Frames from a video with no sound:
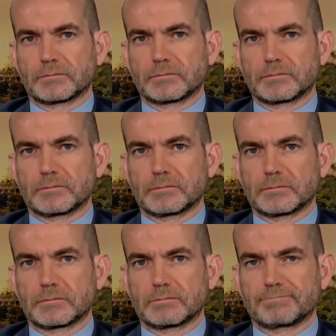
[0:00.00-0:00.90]

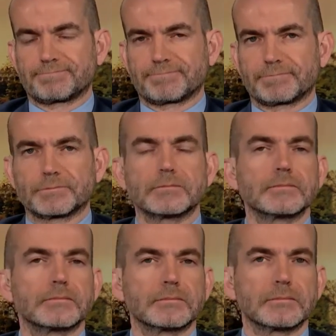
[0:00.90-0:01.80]

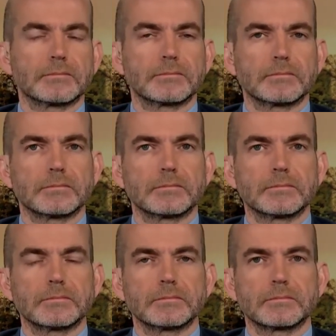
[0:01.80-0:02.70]

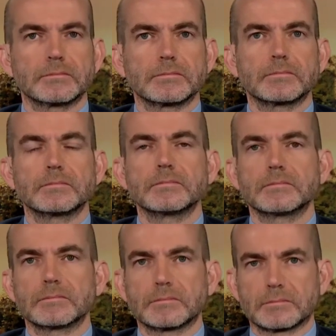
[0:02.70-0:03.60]

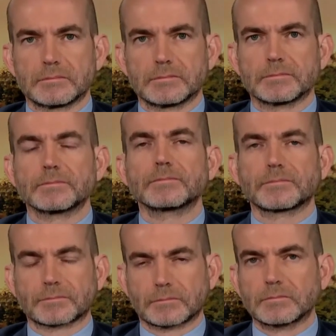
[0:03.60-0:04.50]

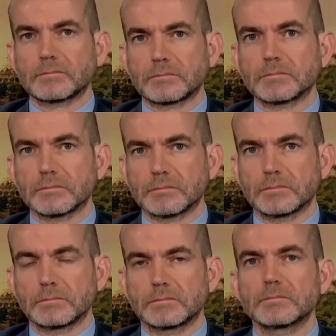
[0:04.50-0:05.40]

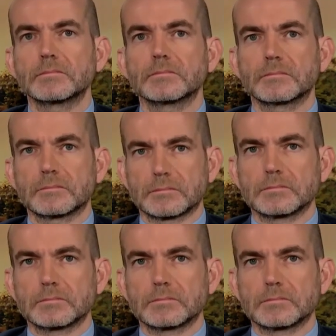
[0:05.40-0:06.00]
(not speaking)